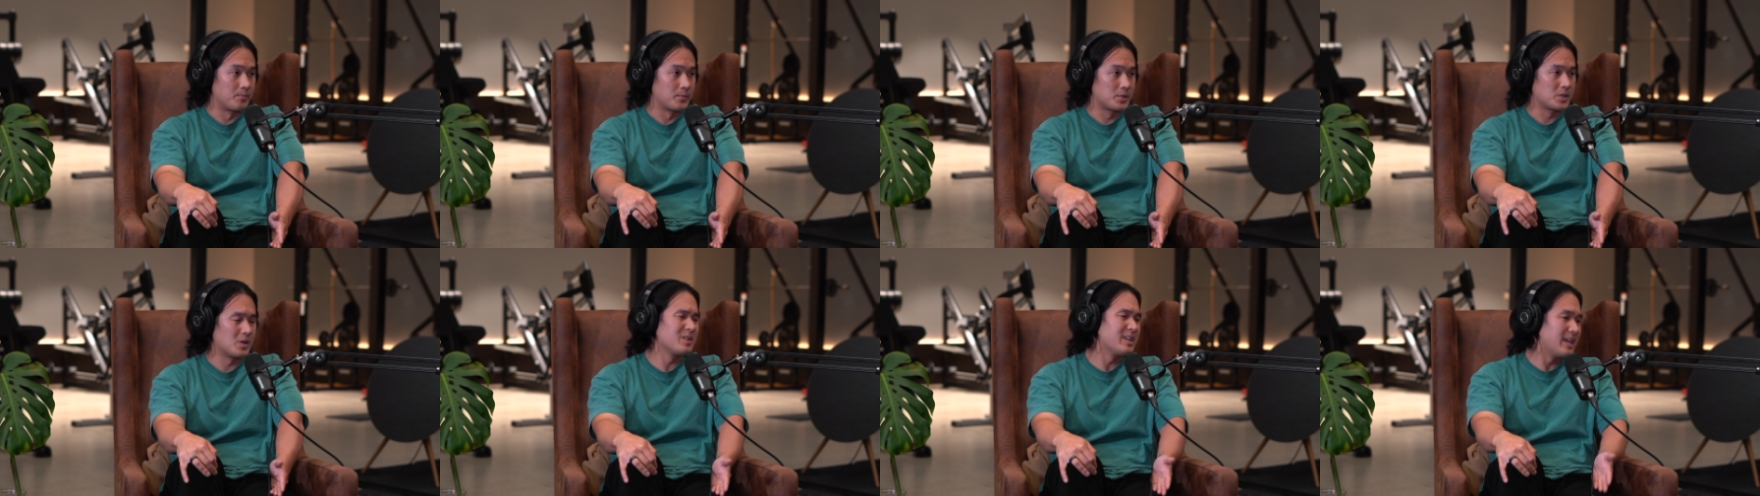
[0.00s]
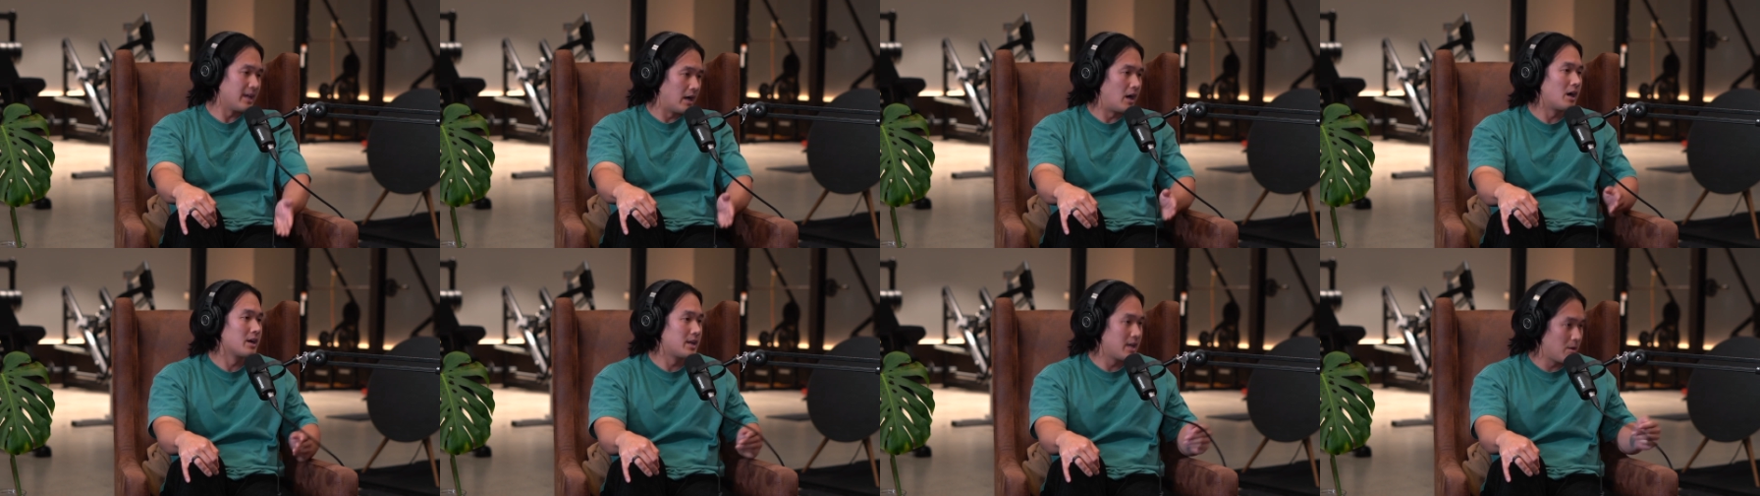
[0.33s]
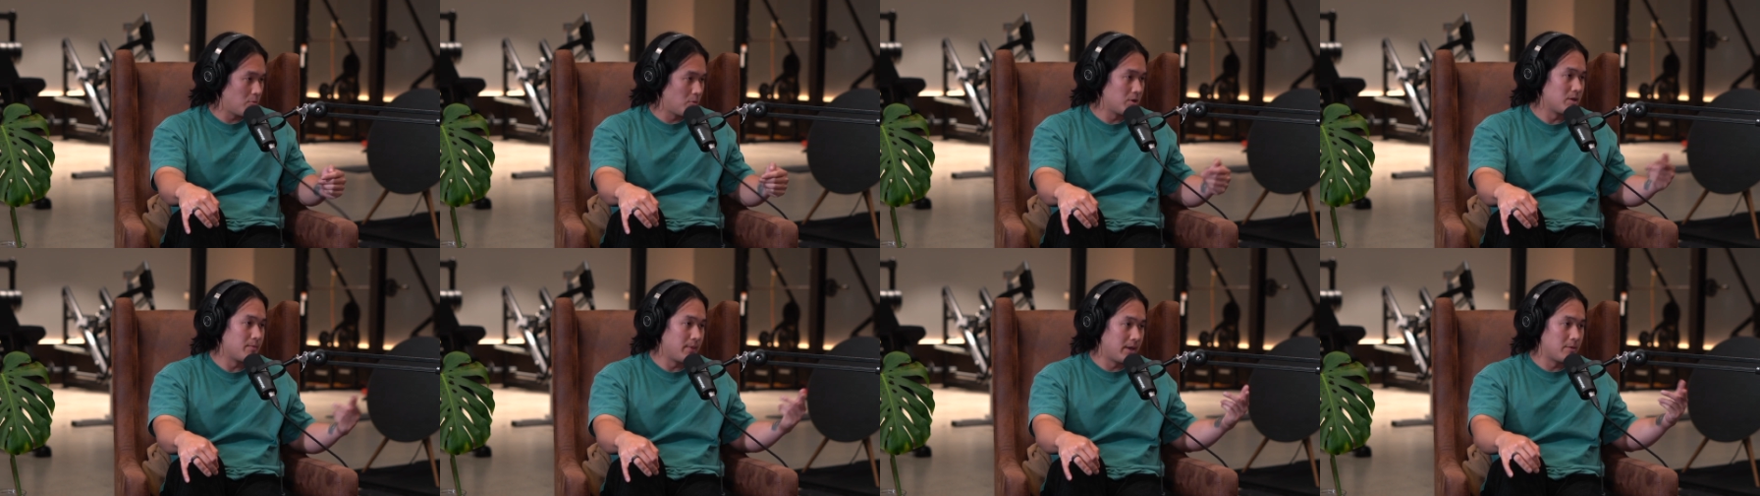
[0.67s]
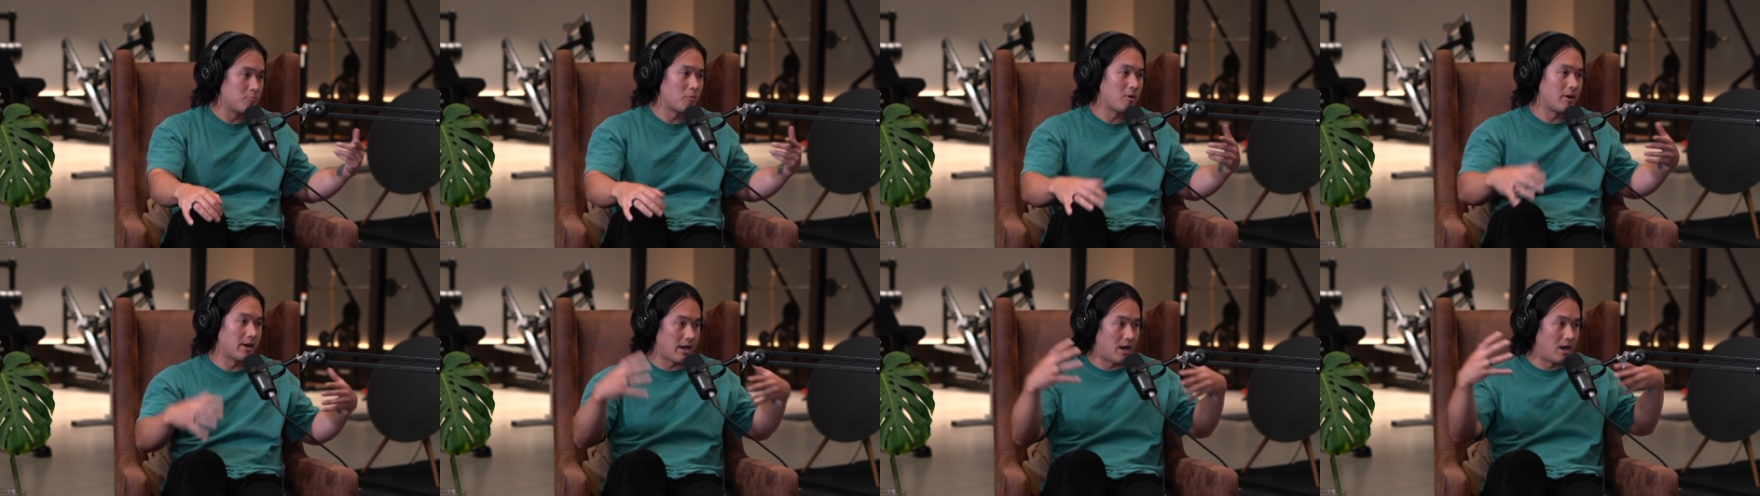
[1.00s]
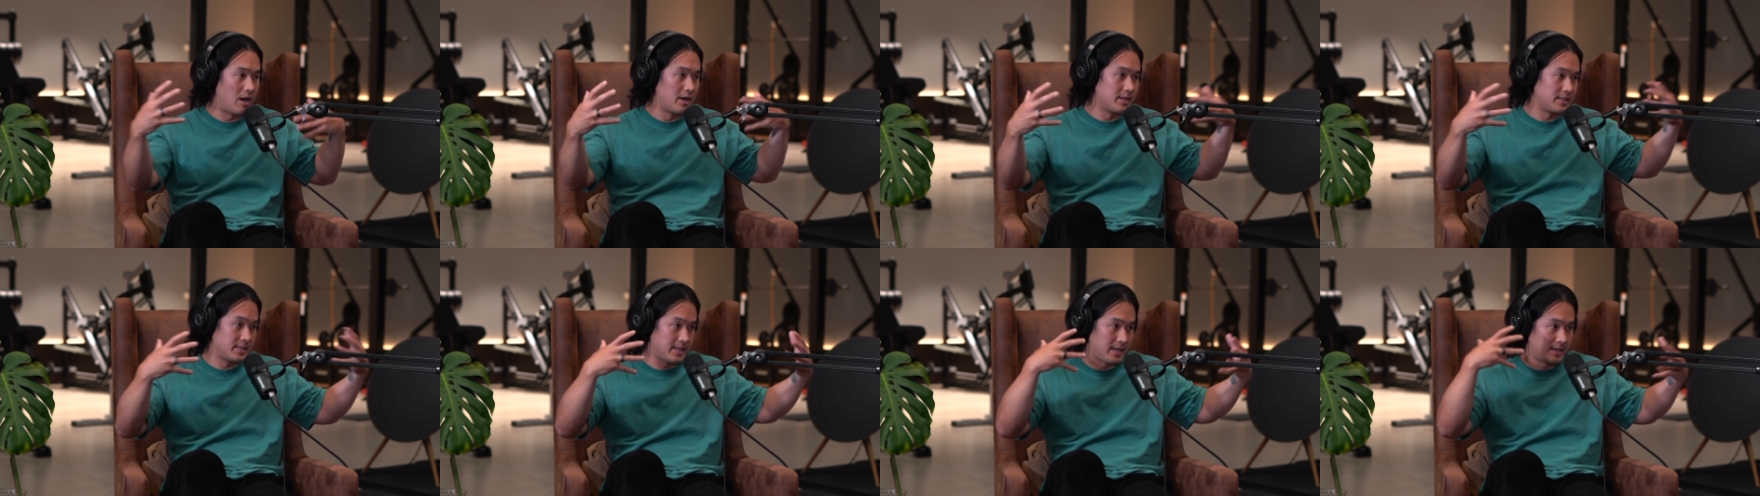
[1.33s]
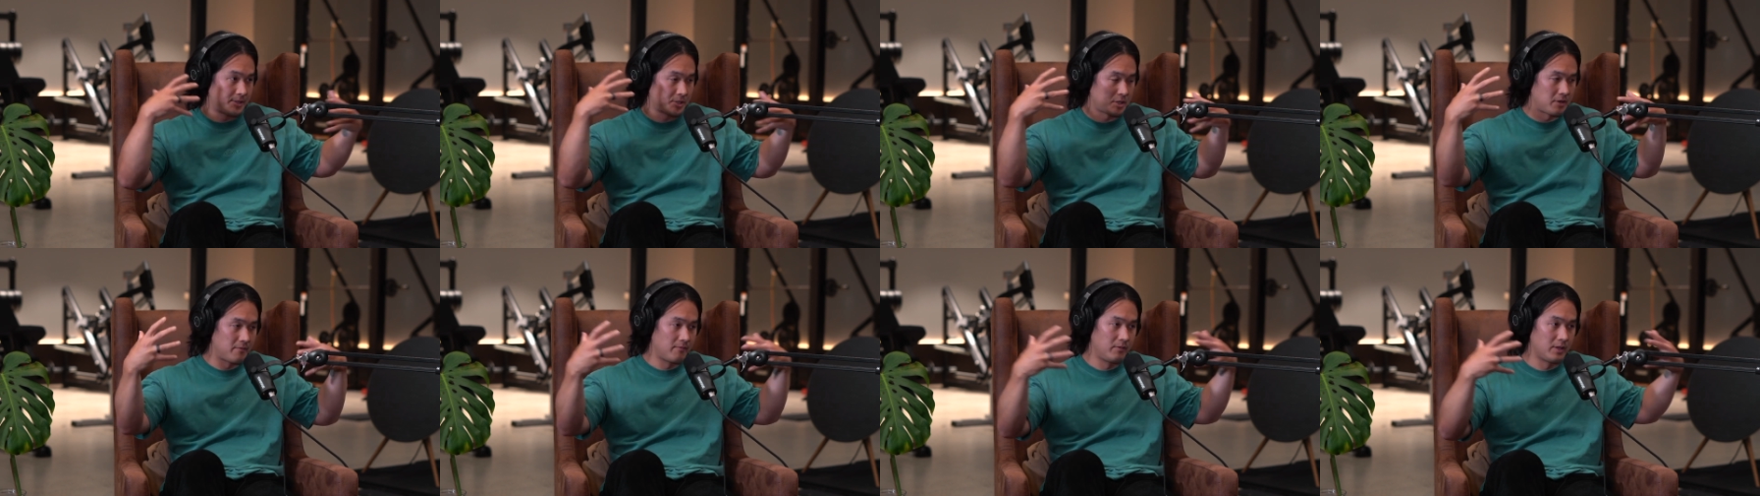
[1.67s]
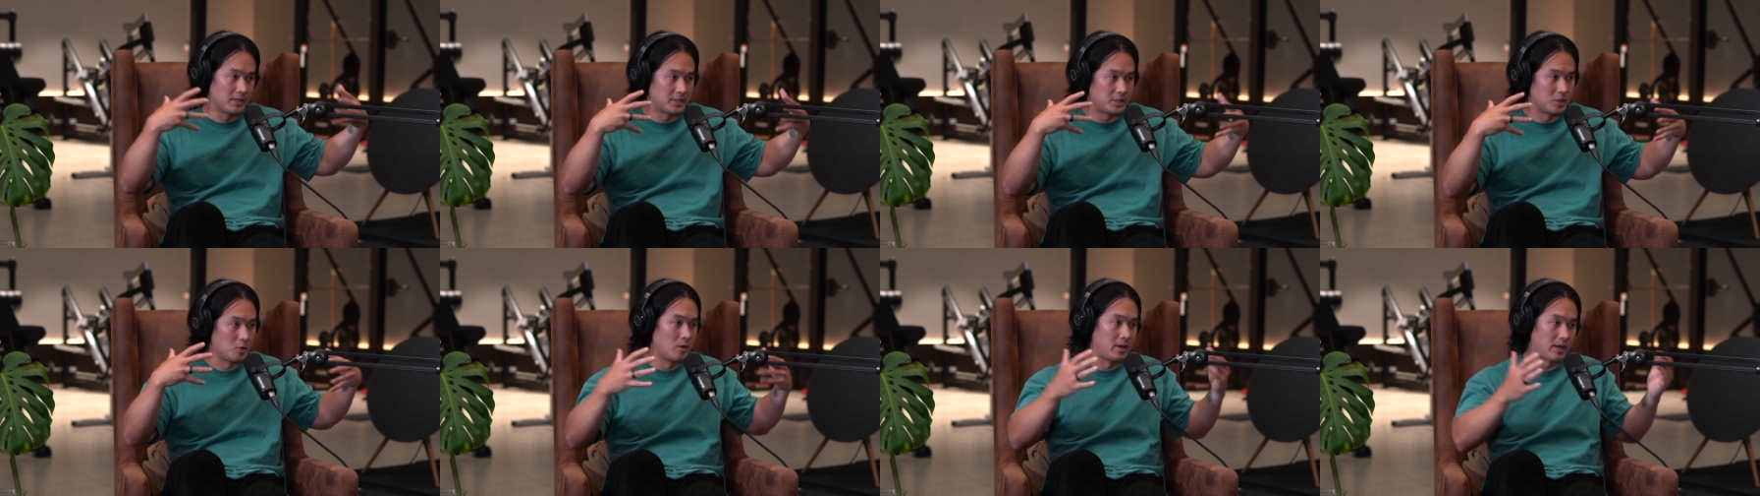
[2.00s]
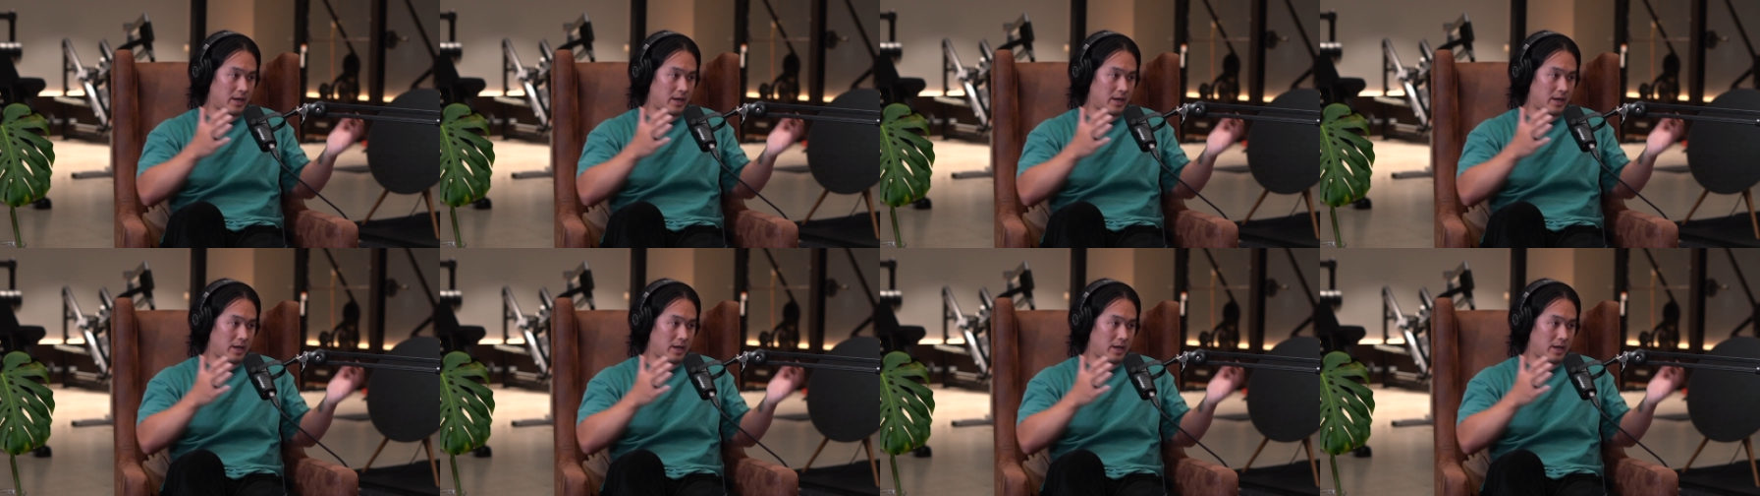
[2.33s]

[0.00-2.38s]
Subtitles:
So yeah, I get what you mean where it kind of sounds conflicting